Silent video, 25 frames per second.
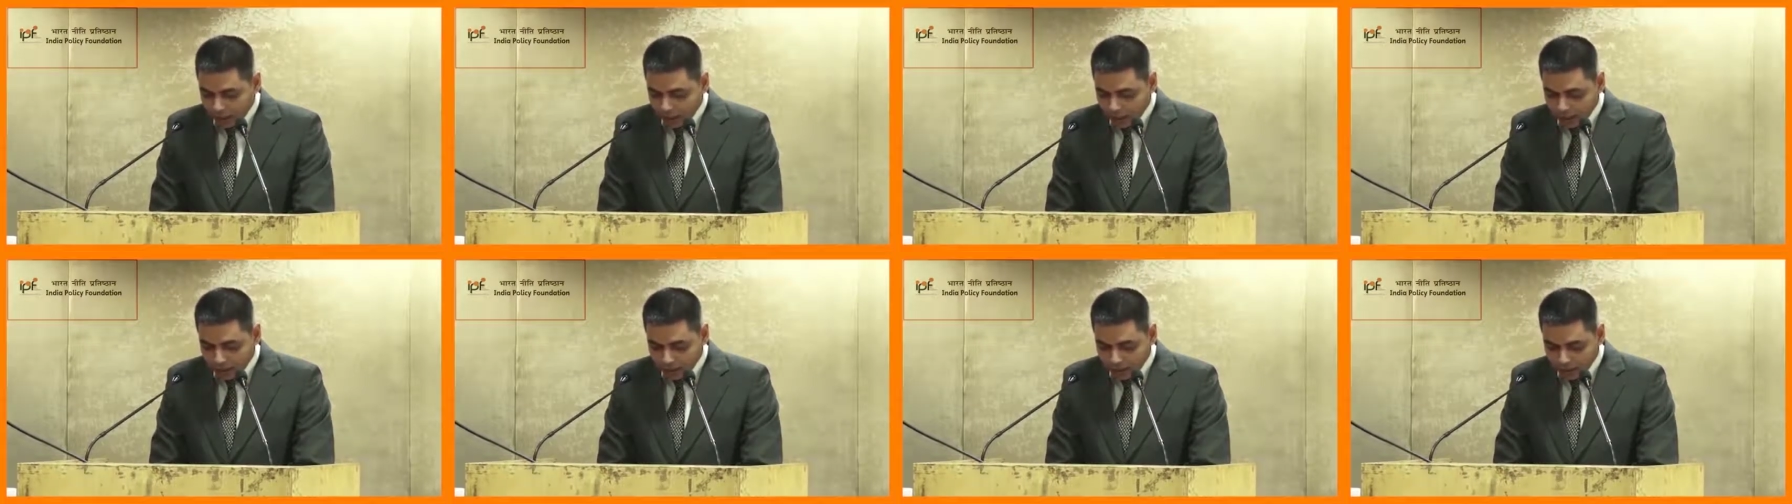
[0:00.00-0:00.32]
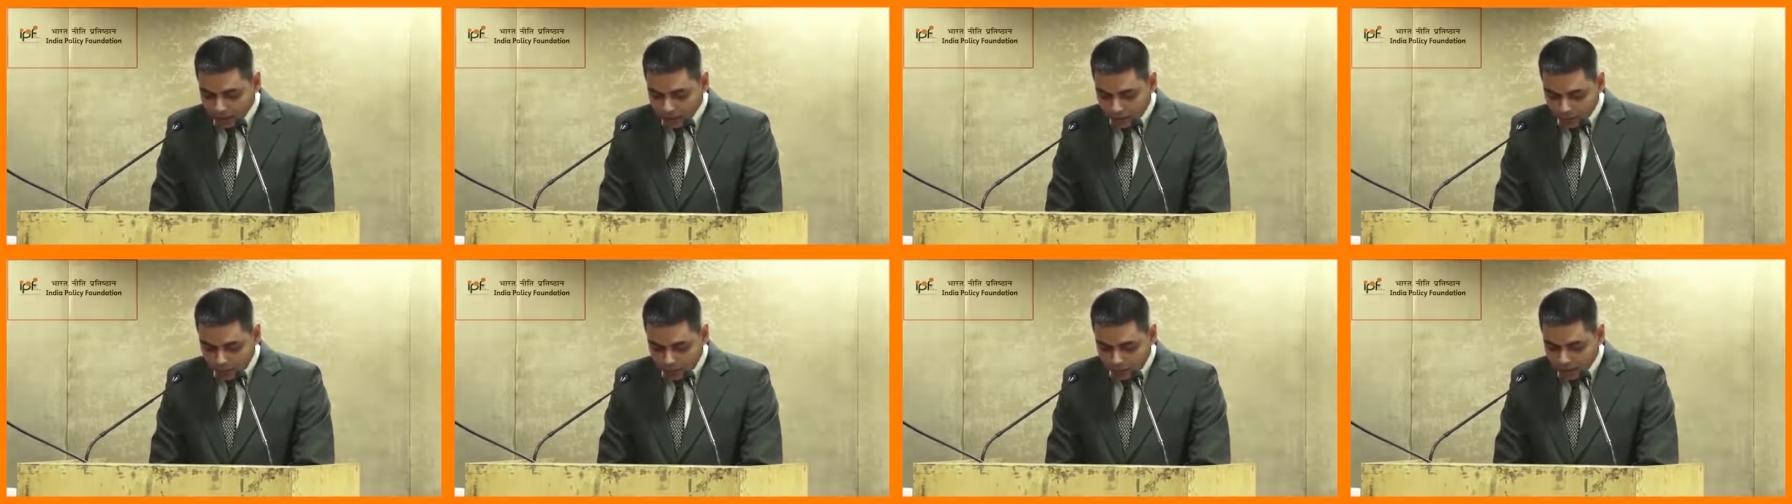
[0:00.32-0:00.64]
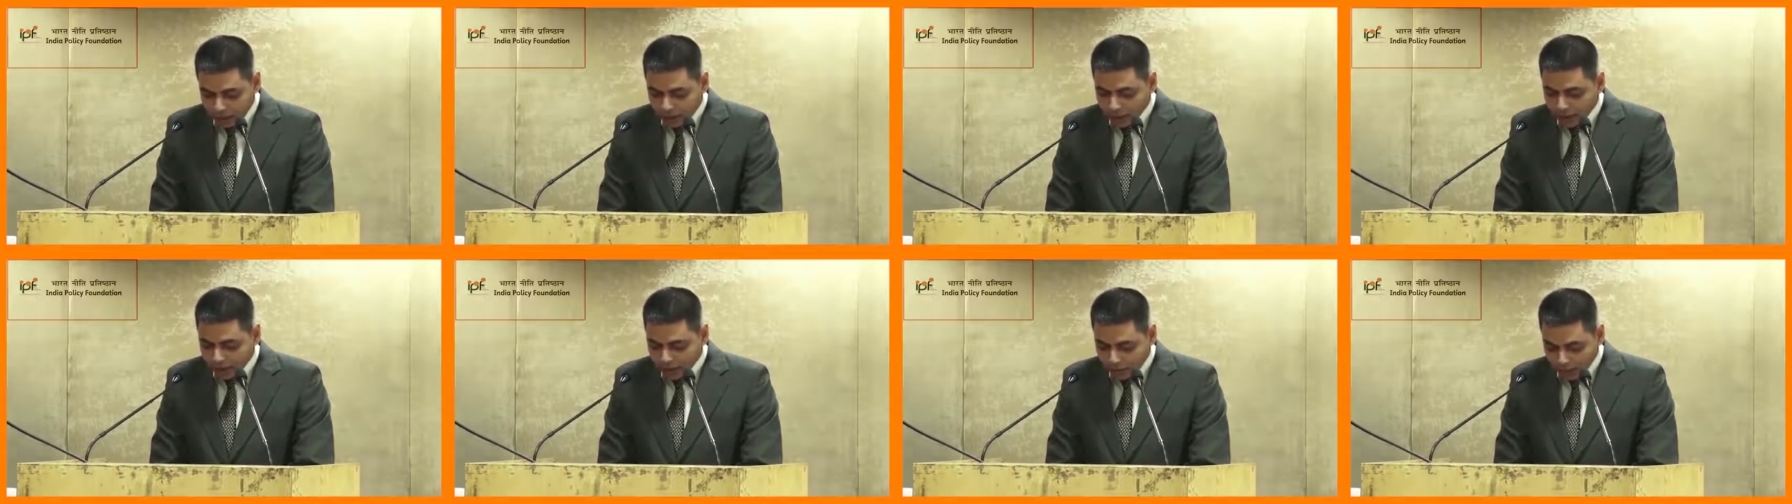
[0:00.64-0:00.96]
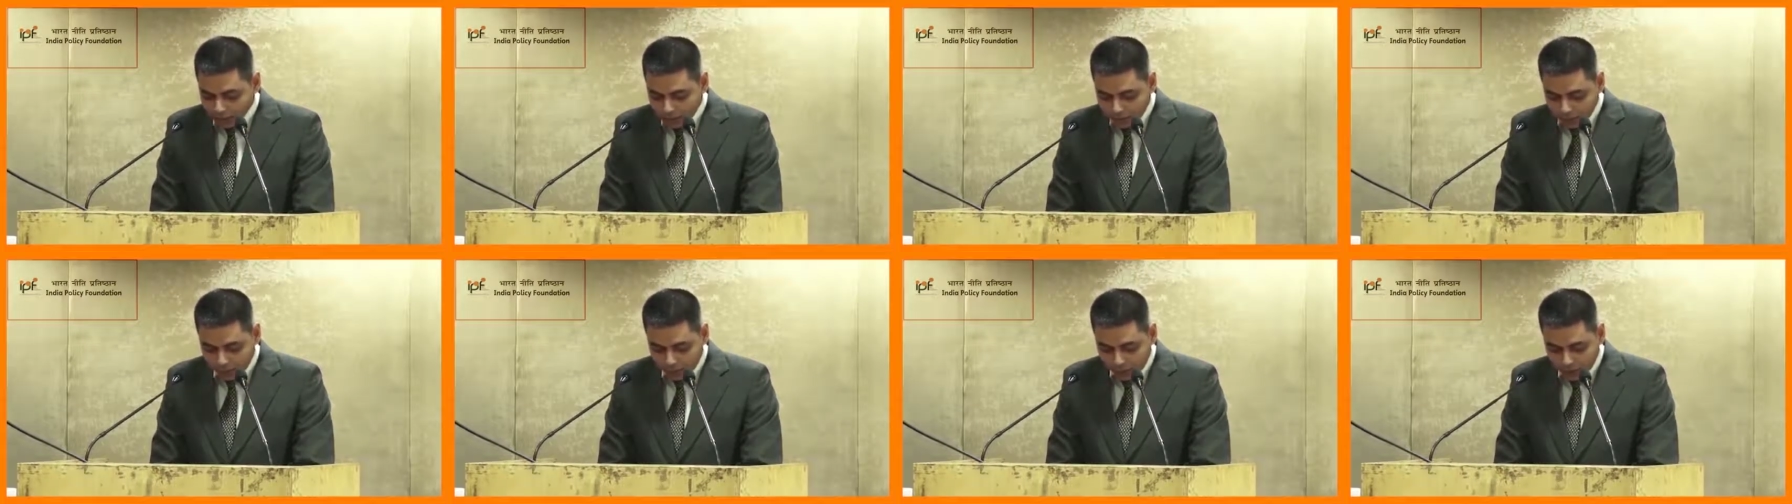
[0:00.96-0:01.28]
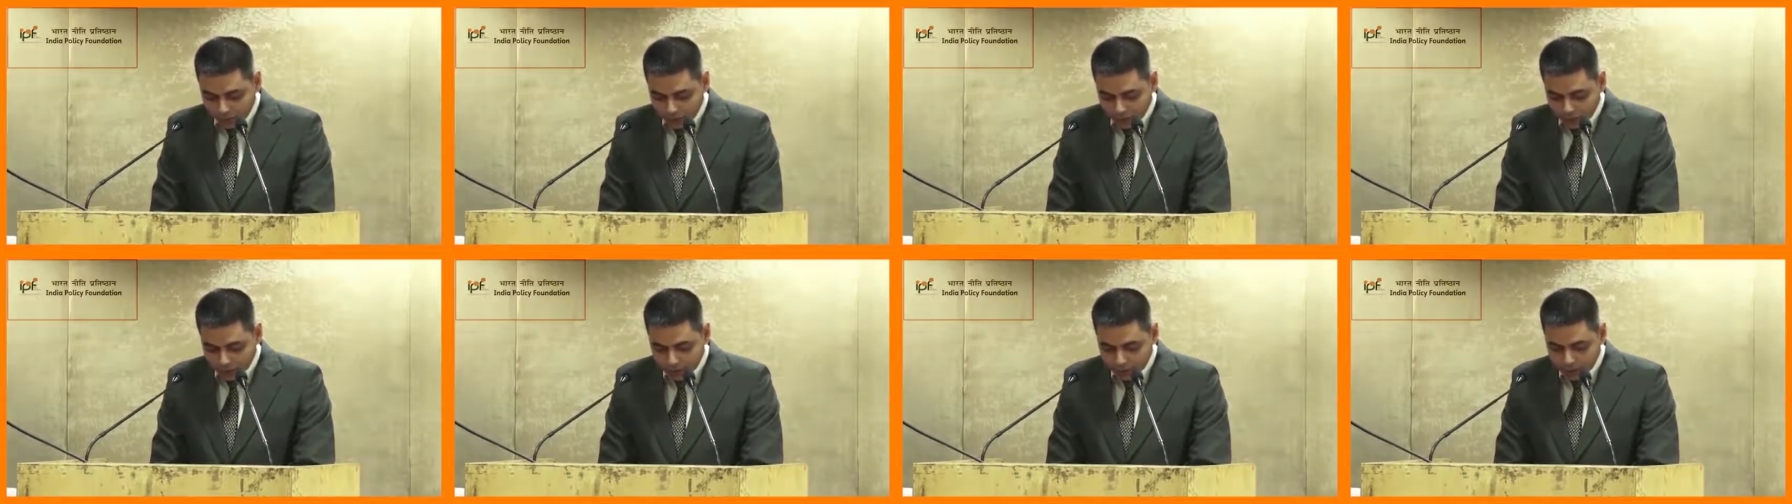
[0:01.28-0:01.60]
A large larger
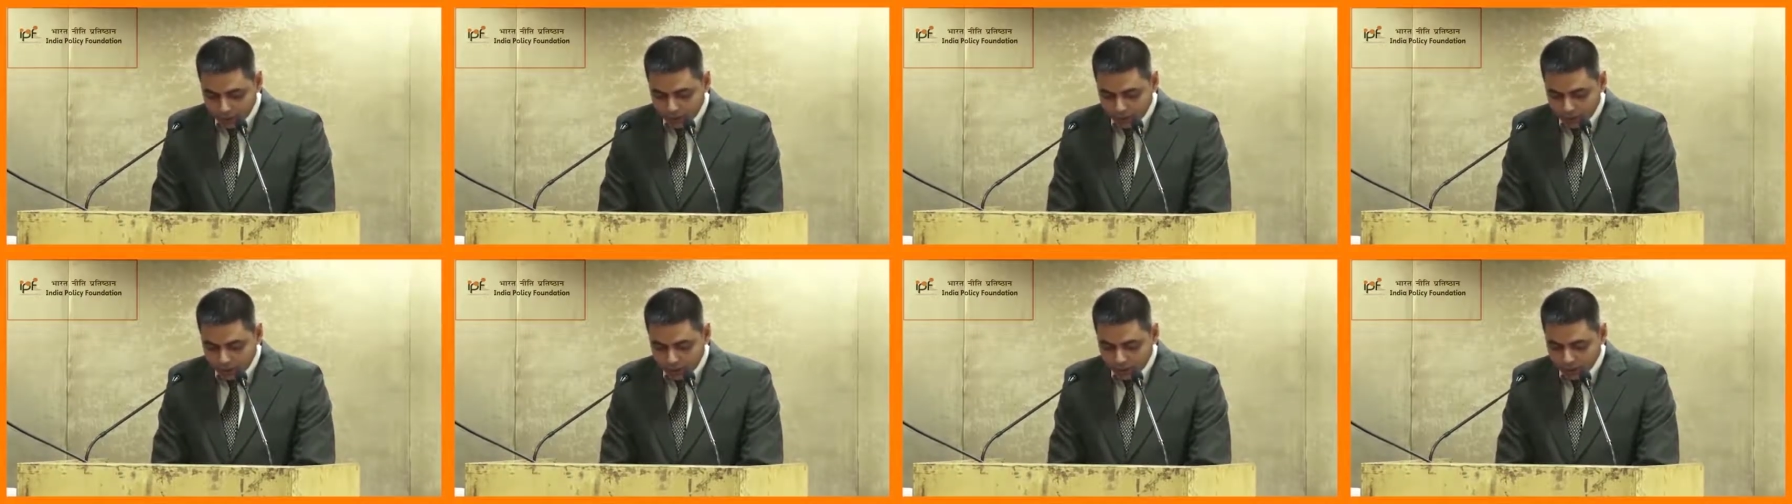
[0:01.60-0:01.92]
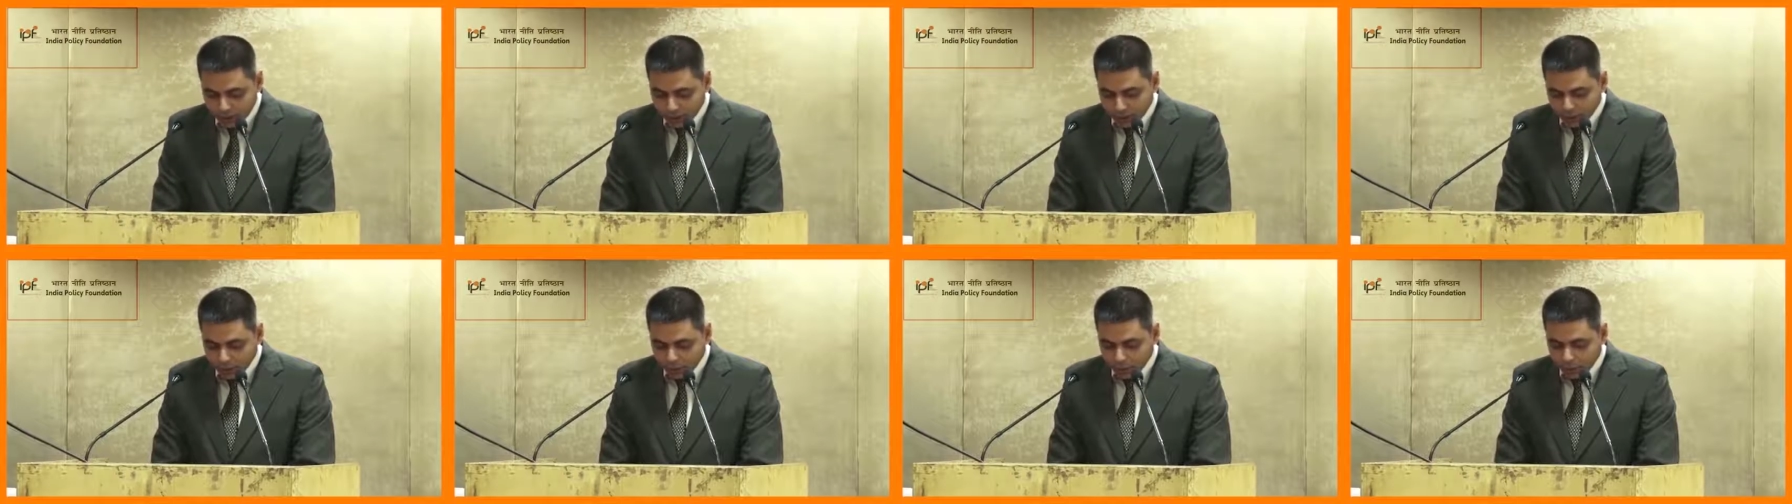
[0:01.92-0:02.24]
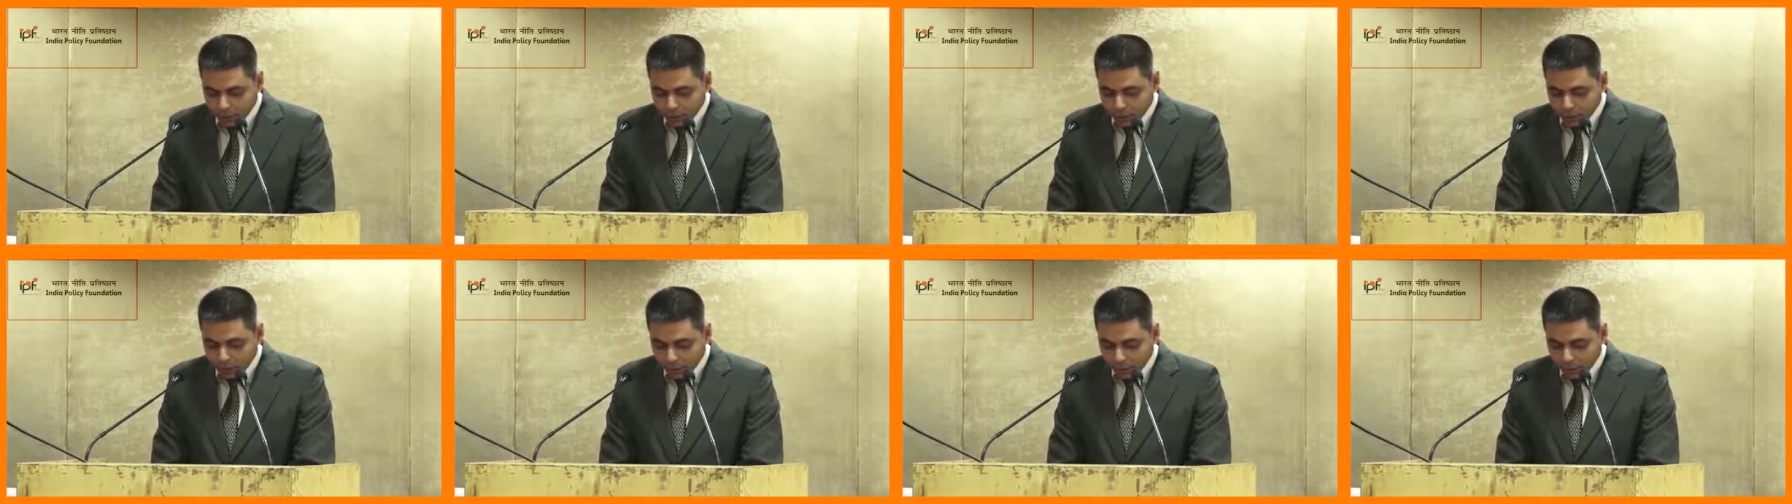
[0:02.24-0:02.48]
question that needs to be